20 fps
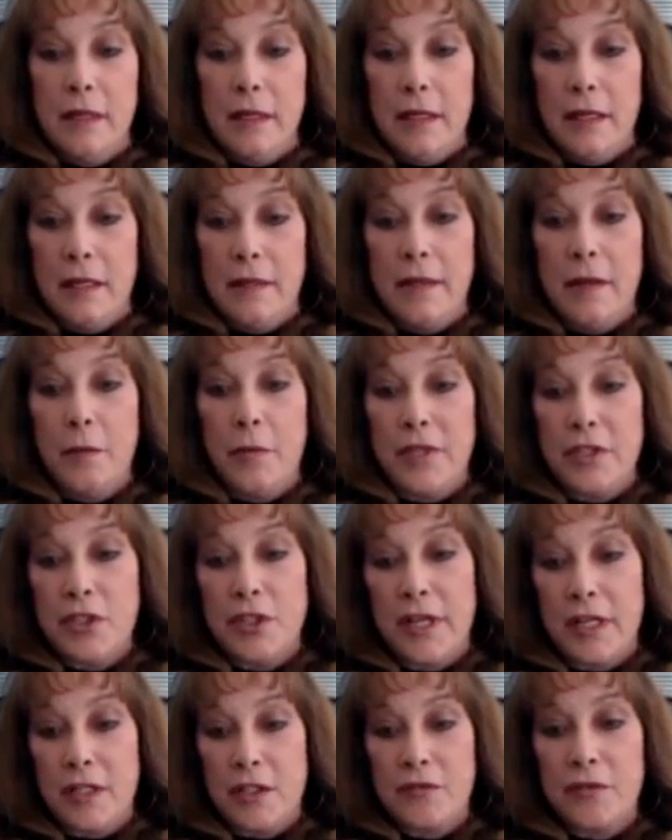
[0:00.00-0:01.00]
And then we
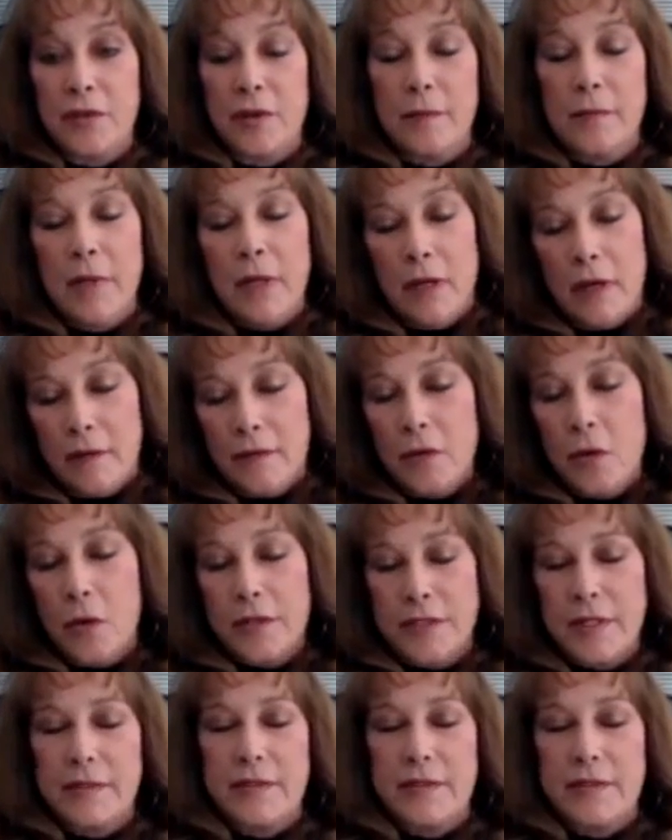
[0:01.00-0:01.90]
changed from, of course,